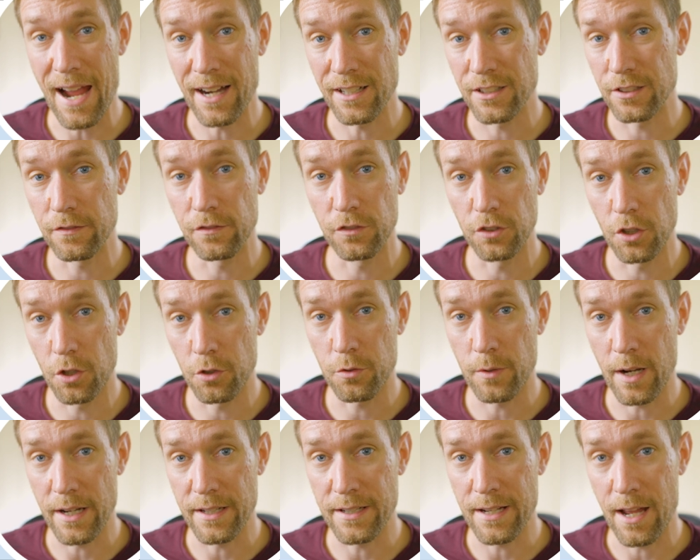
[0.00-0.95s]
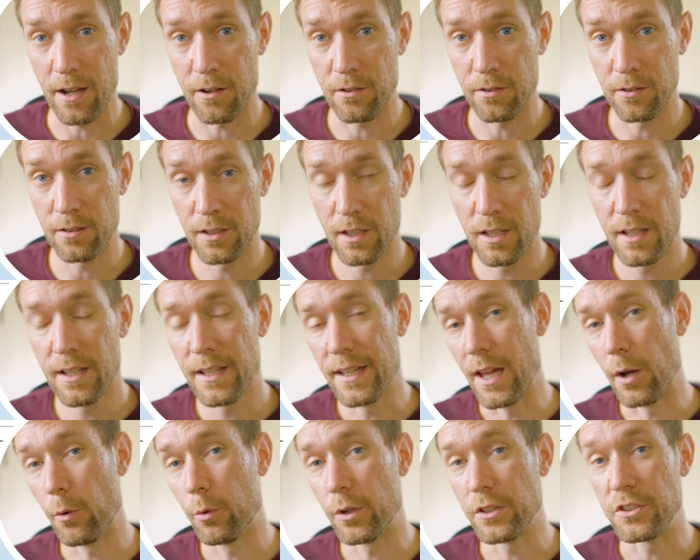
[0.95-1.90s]
active load right now.
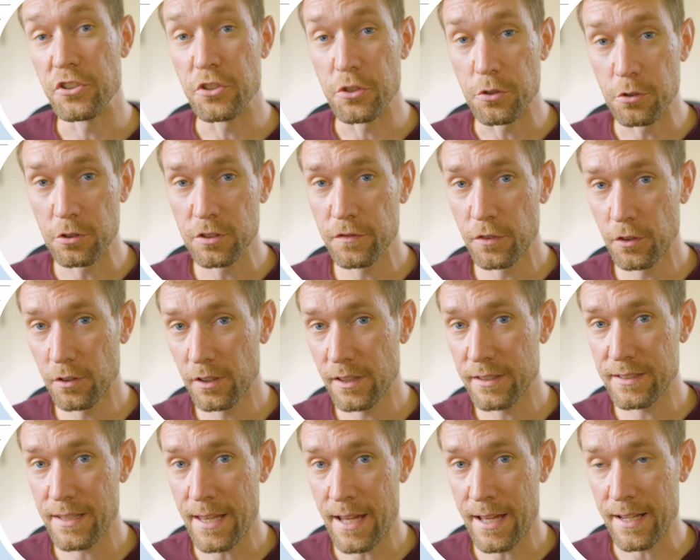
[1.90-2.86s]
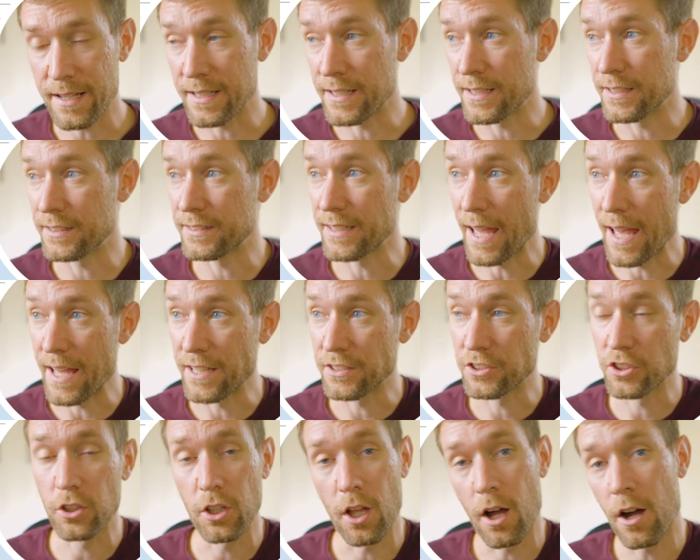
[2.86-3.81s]
And what's useful is
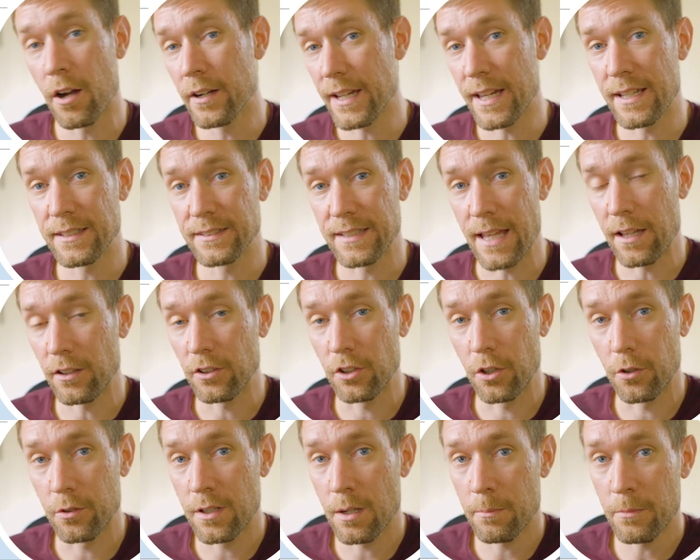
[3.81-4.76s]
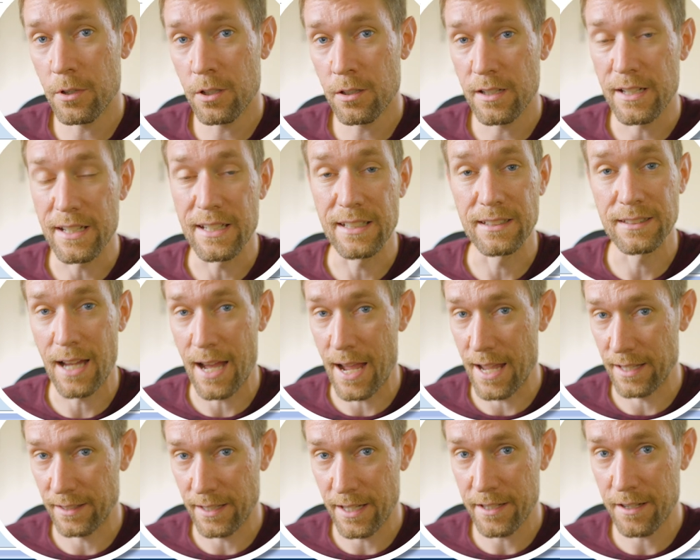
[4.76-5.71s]
as long as that load number is
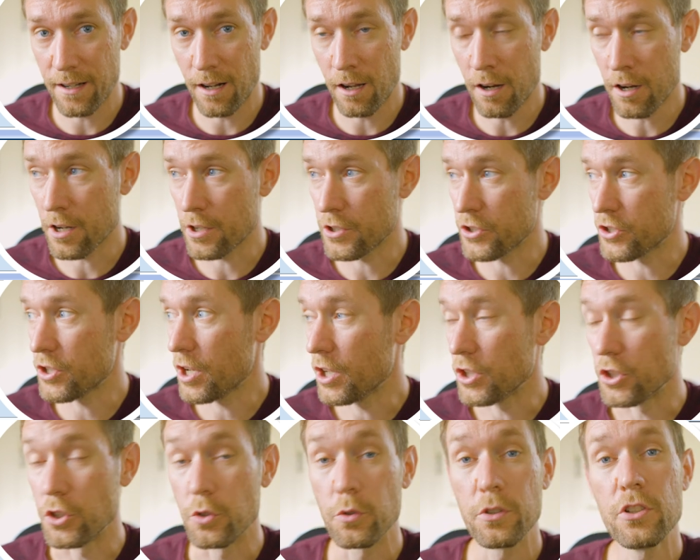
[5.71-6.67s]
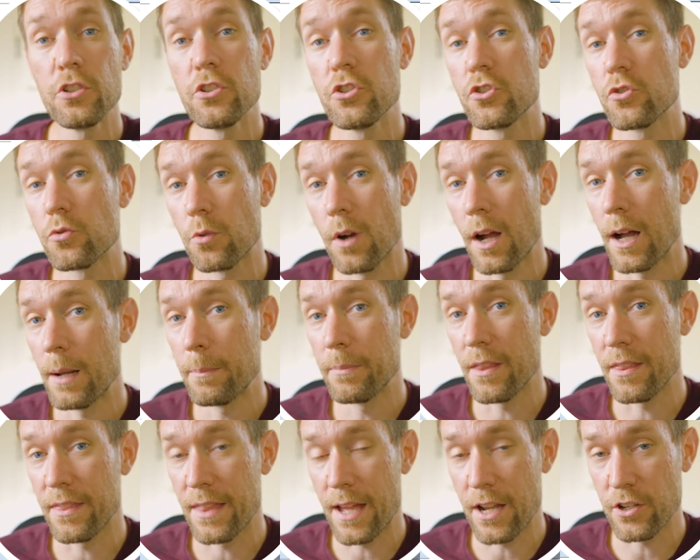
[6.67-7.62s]
highlighted orange, you can
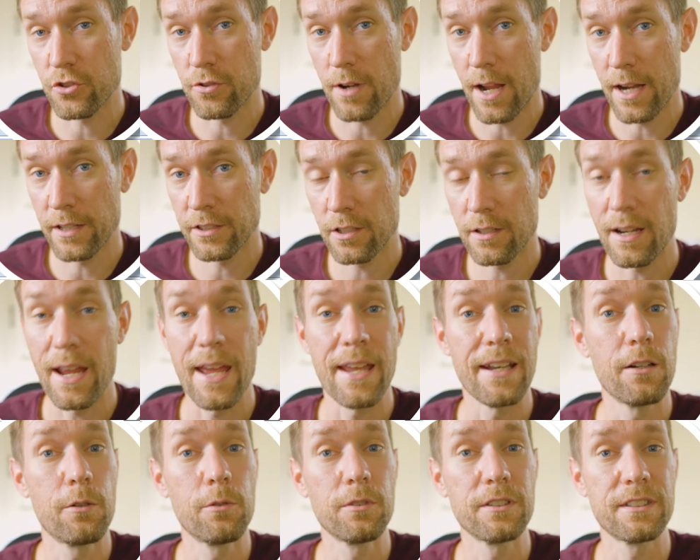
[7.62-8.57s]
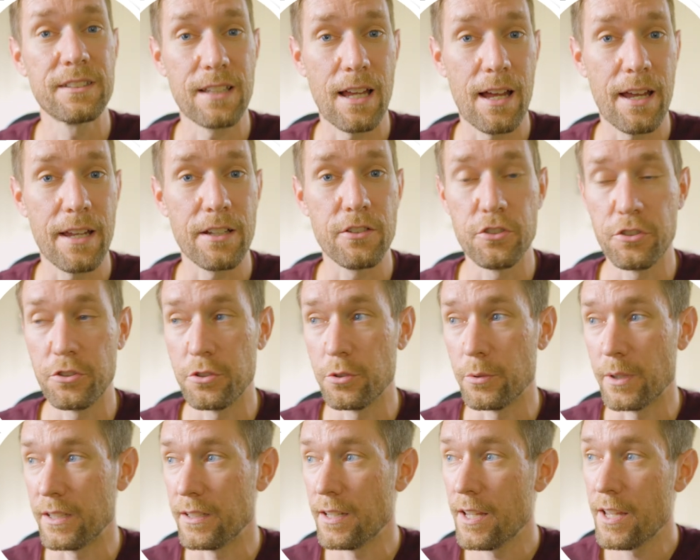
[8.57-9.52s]
drop that tractor and it'll assign
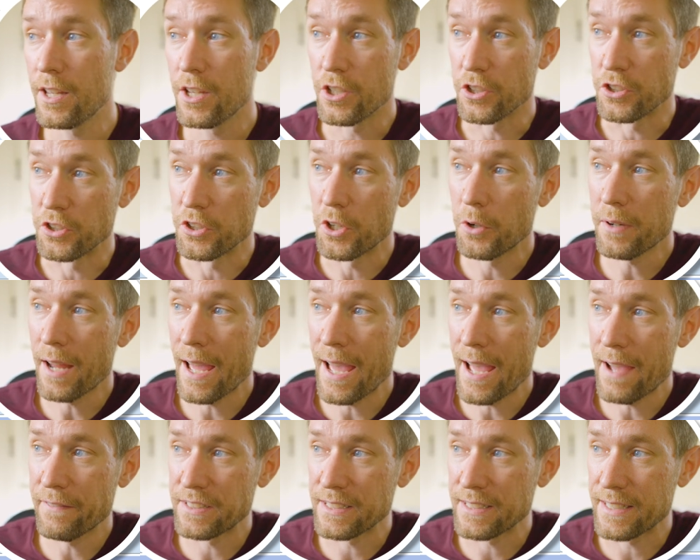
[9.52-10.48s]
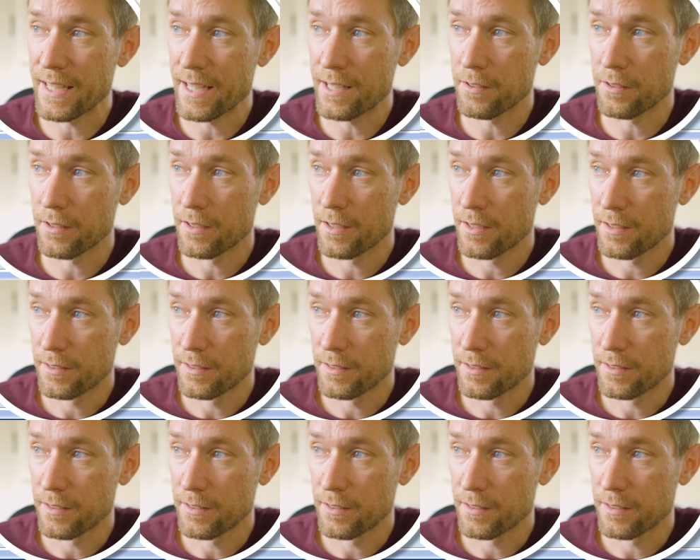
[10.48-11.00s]
to it. You don't have to get